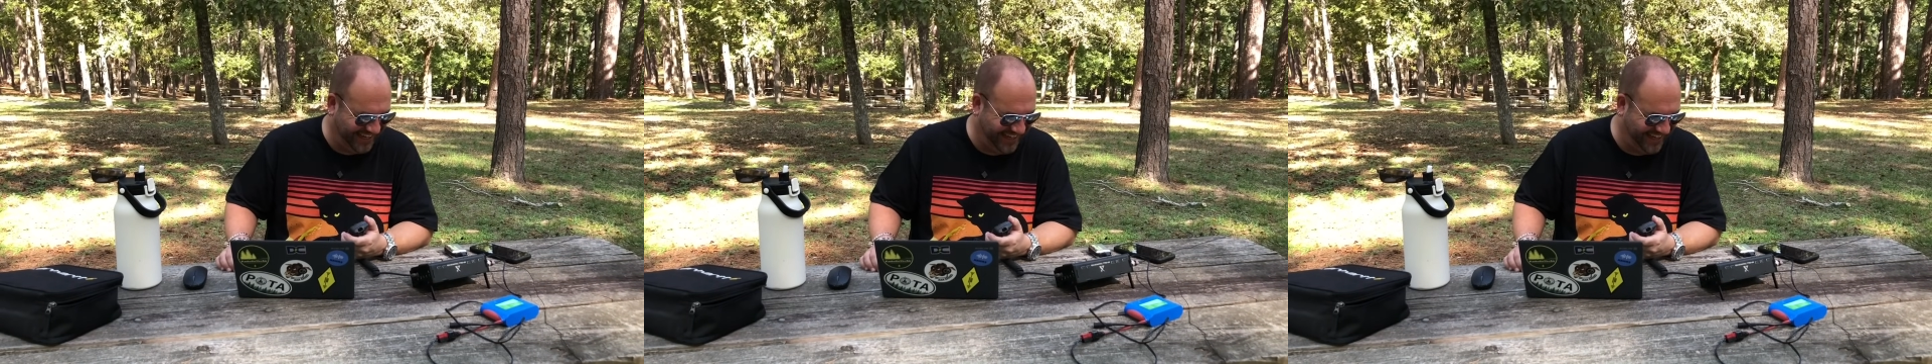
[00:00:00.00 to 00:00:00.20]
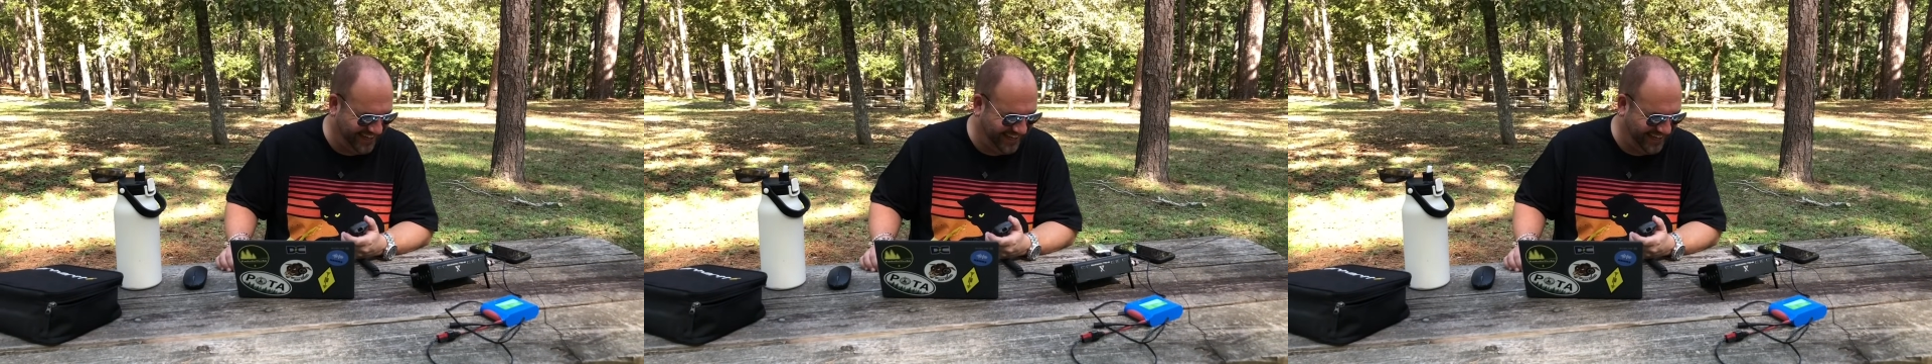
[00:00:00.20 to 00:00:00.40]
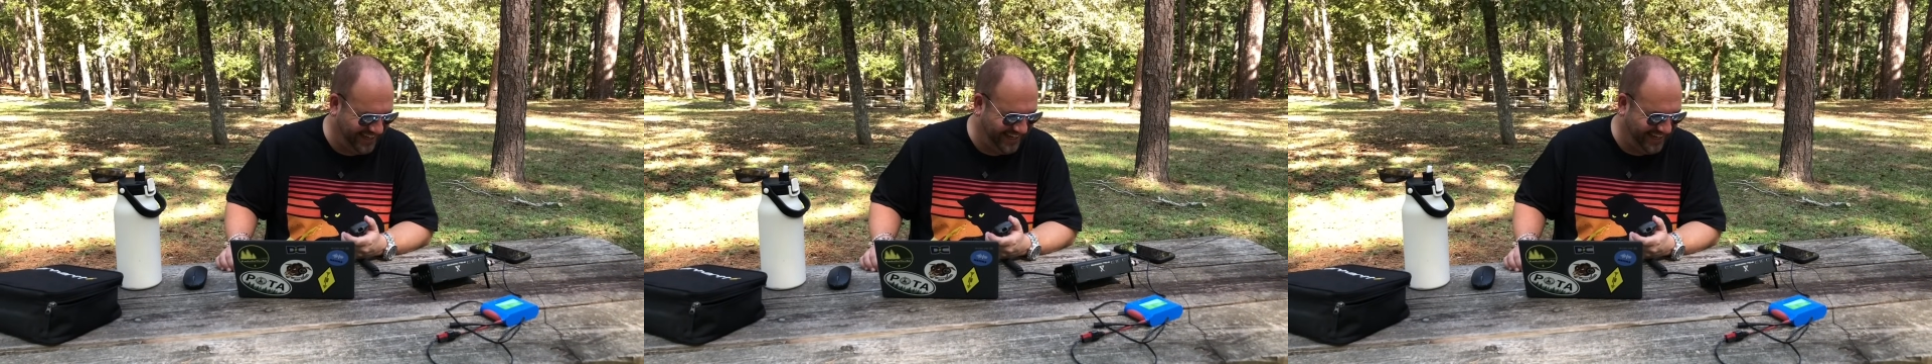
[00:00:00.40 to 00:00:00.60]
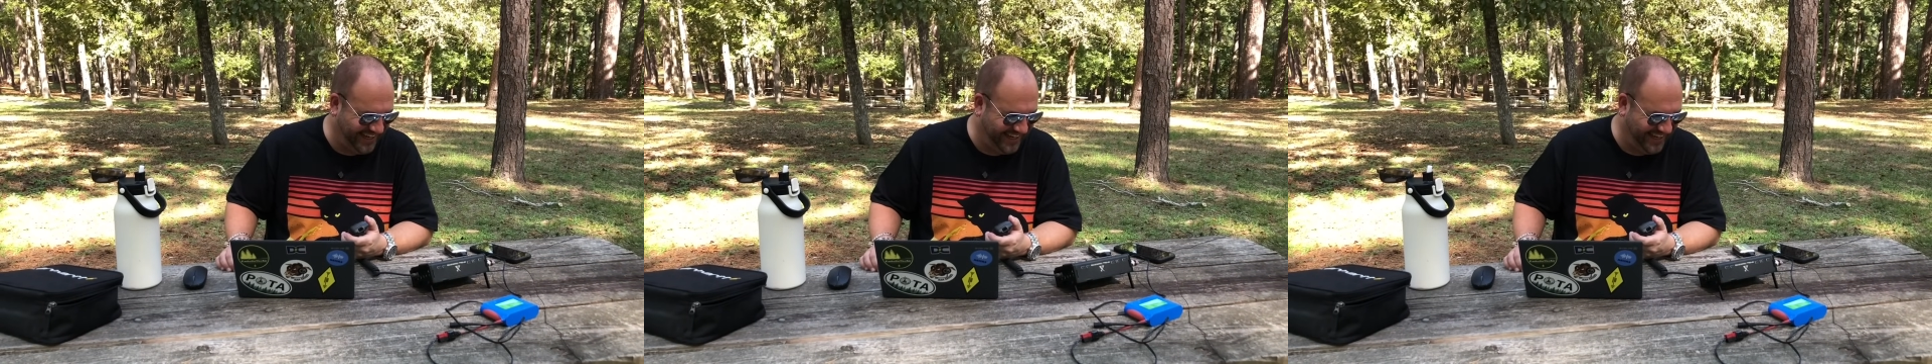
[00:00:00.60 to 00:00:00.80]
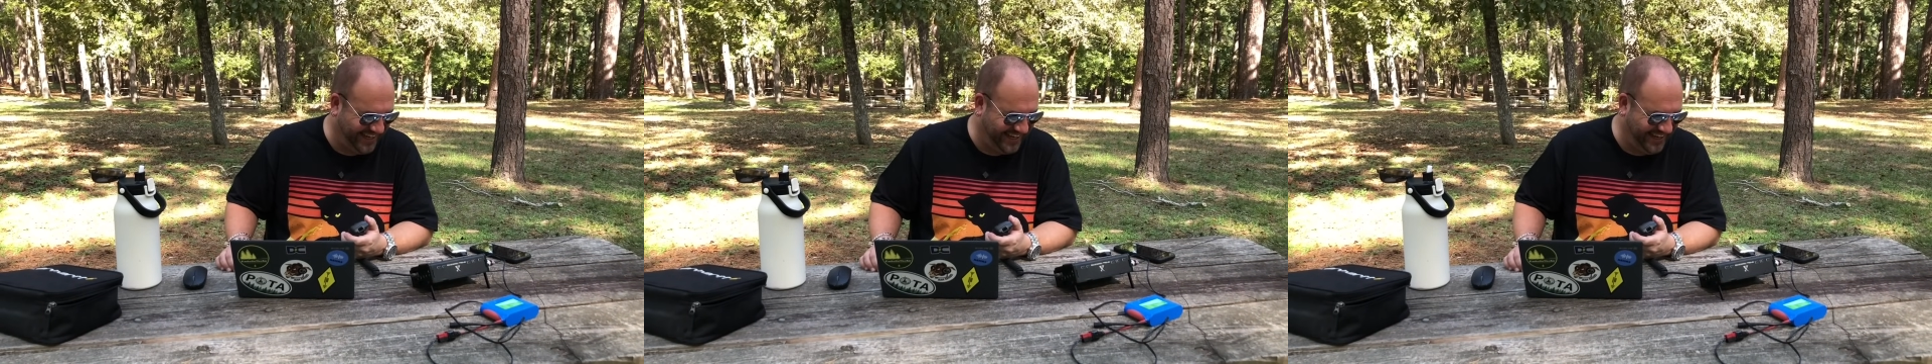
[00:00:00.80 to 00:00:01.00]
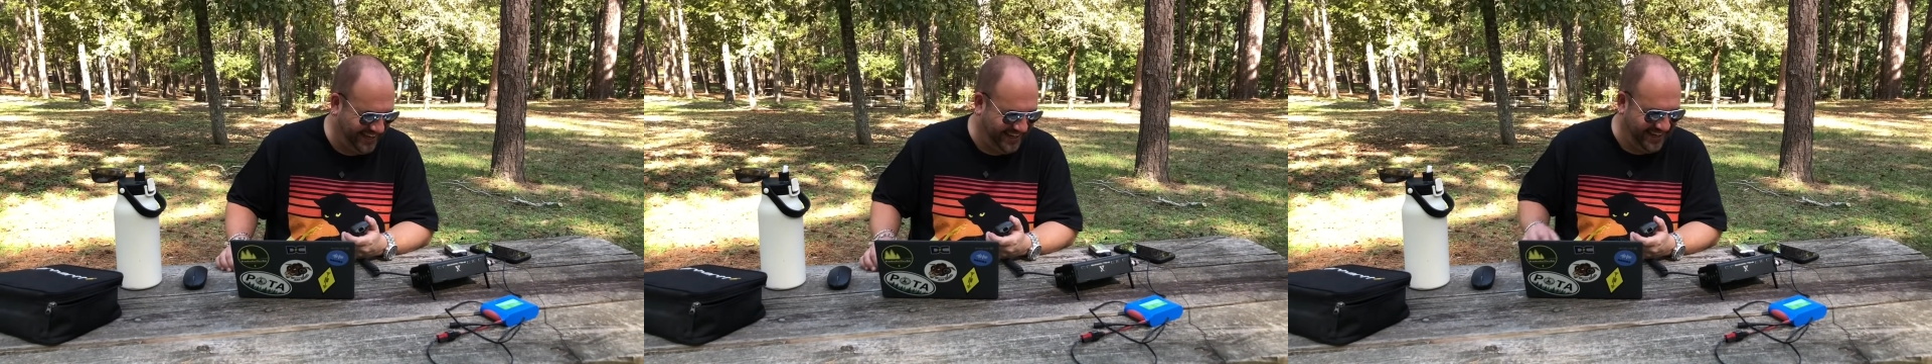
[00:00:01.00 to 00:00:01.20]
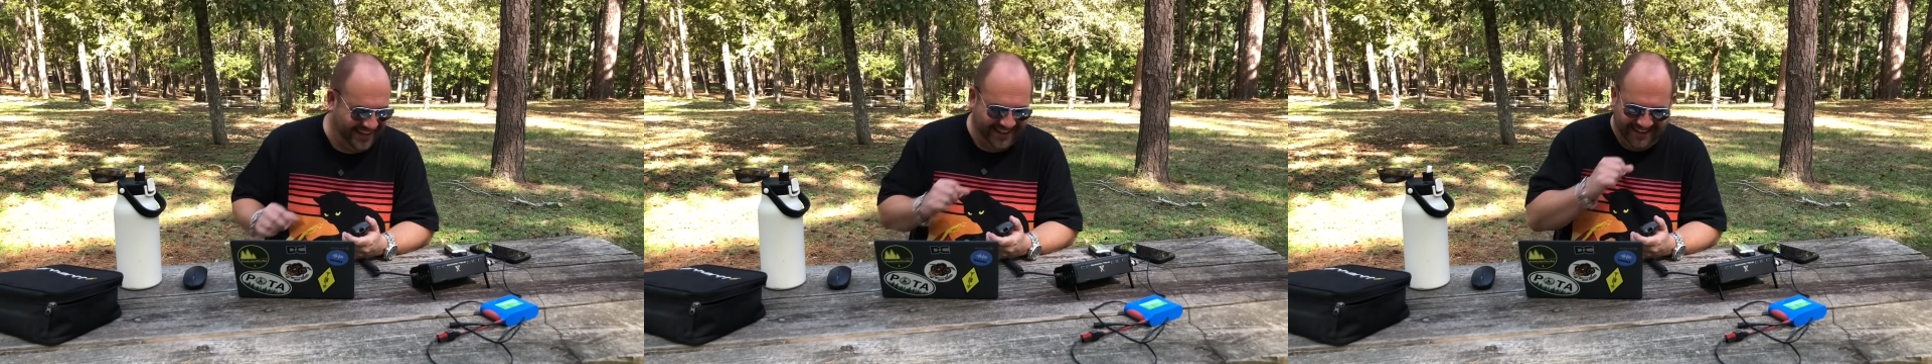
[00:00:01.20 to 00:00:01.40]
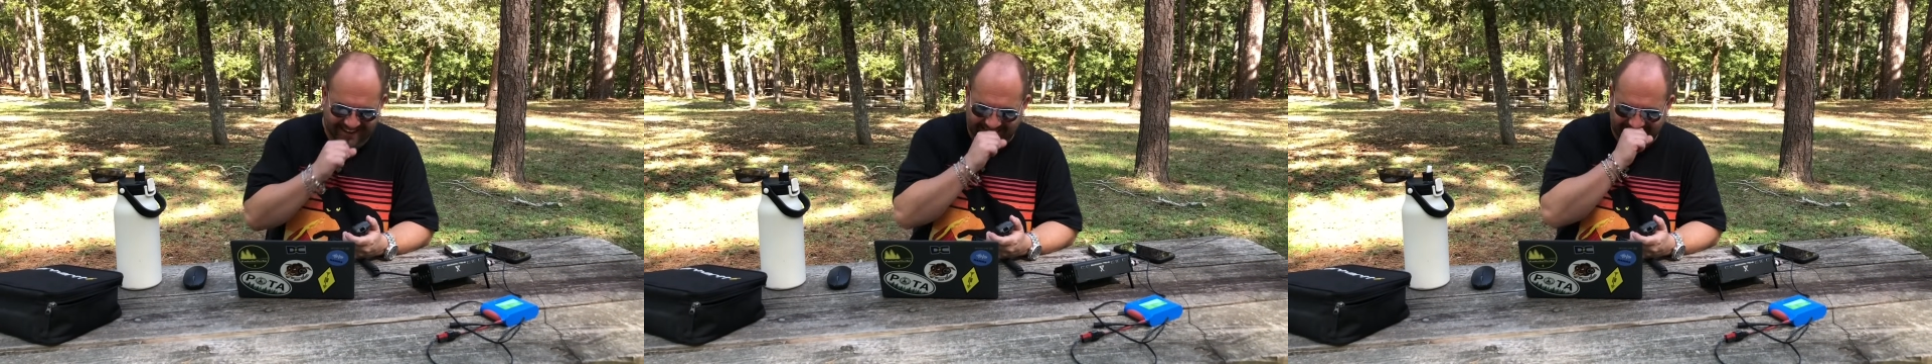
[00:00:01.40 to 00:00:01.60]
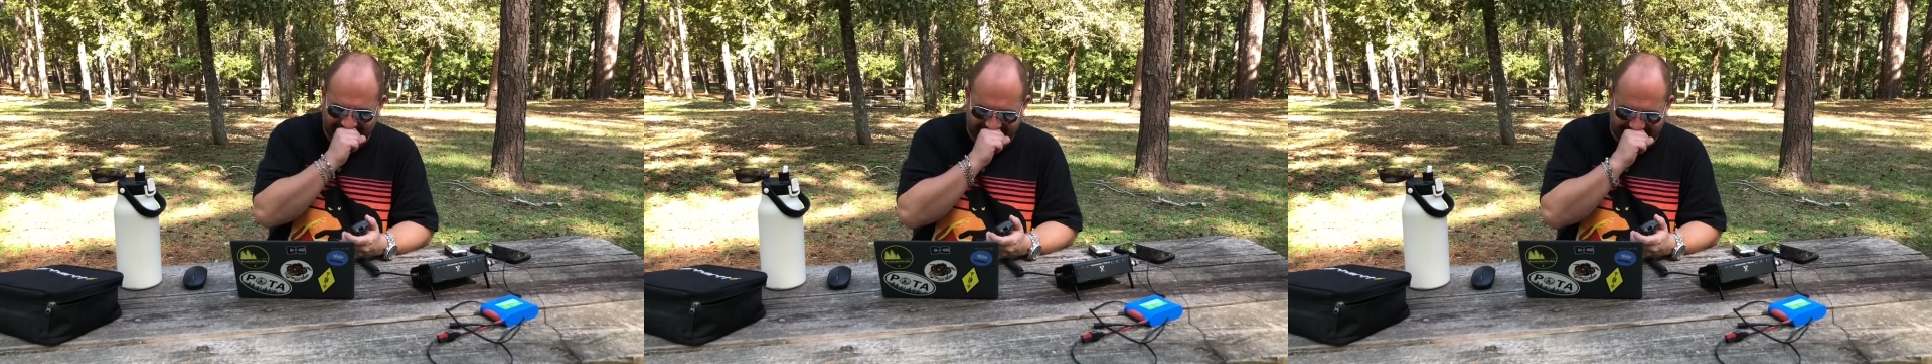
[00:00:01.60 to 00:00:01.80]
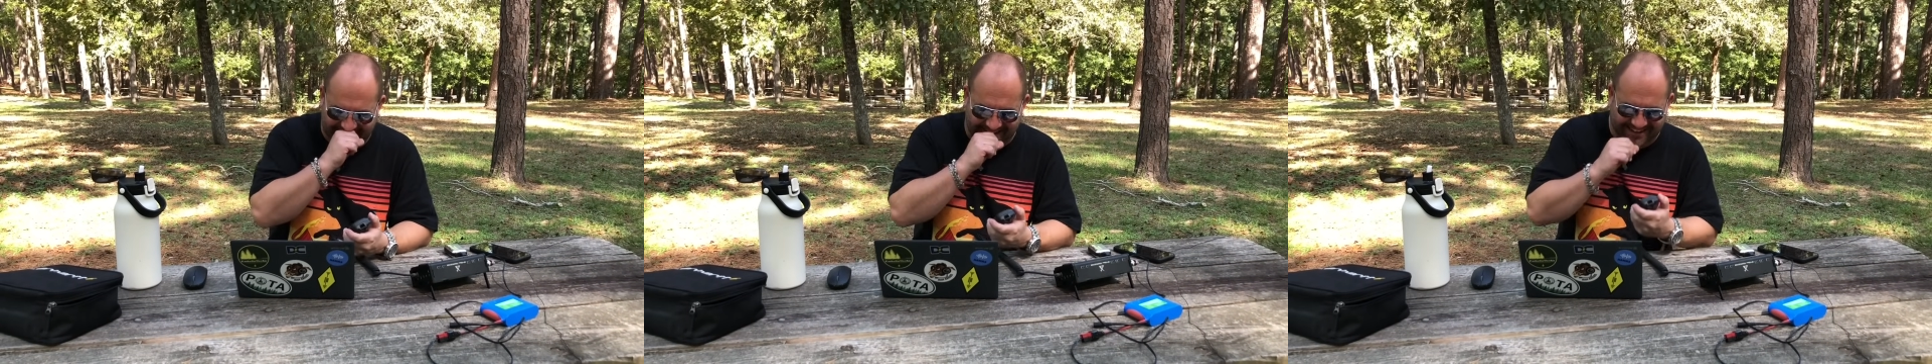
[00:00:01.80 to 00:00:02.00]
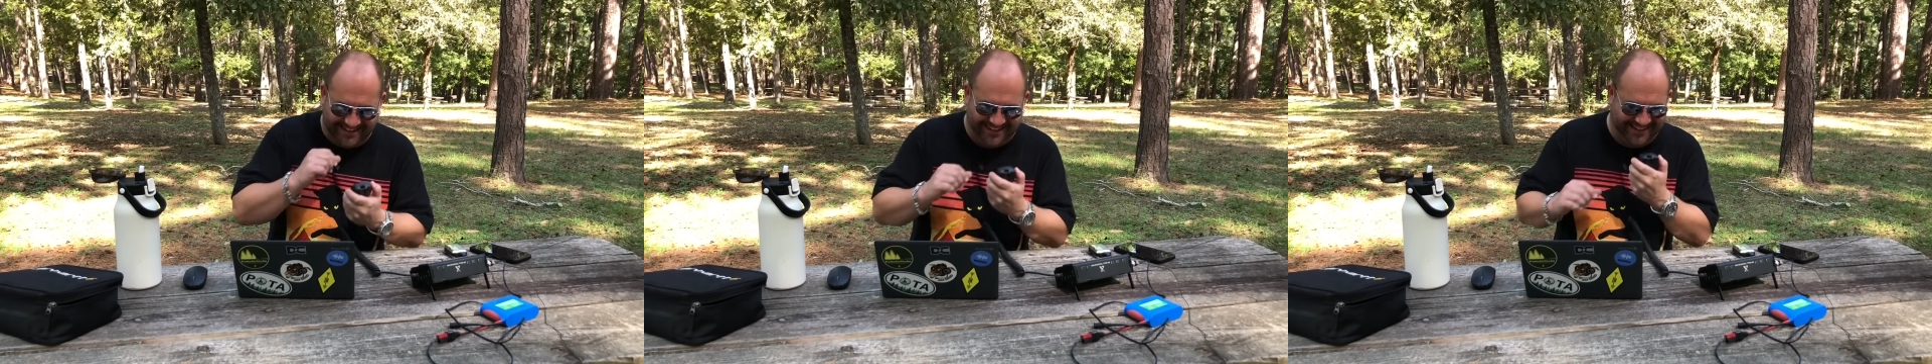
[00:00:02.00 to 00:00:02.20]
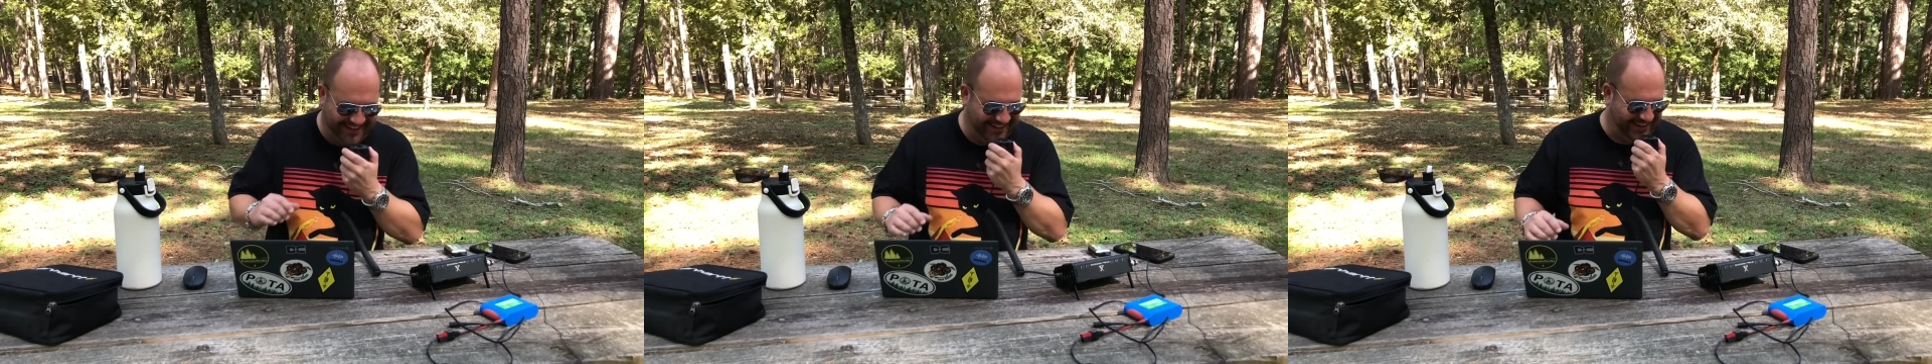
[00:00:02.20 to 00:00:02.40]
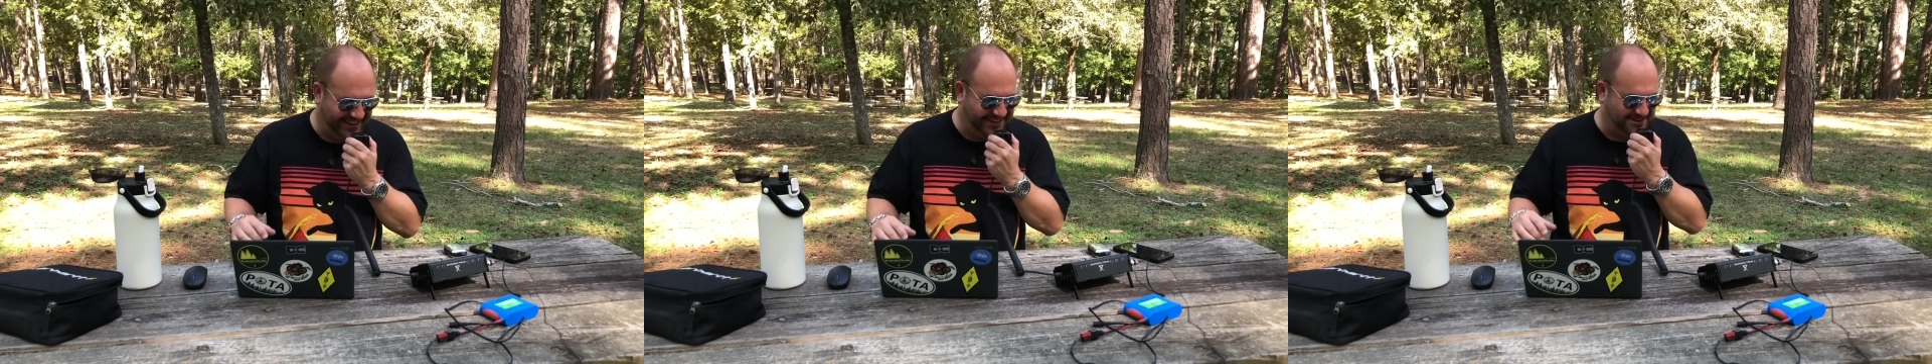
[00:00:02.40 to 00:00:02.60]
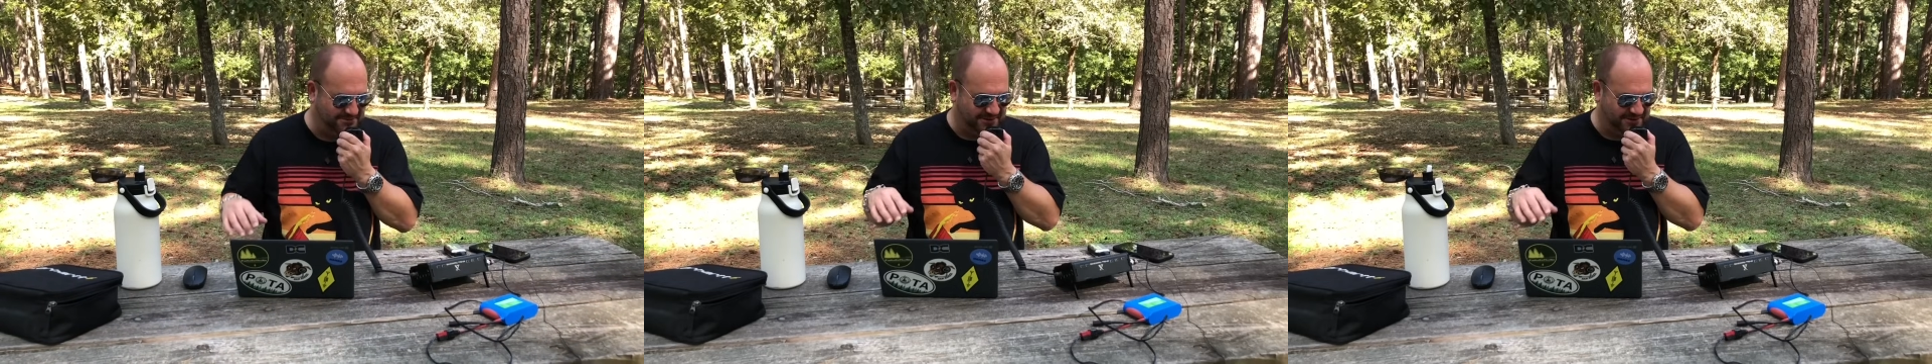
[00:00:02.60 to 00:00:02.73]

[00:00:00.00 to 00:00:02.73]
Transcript: If I had more, I'd give it to you.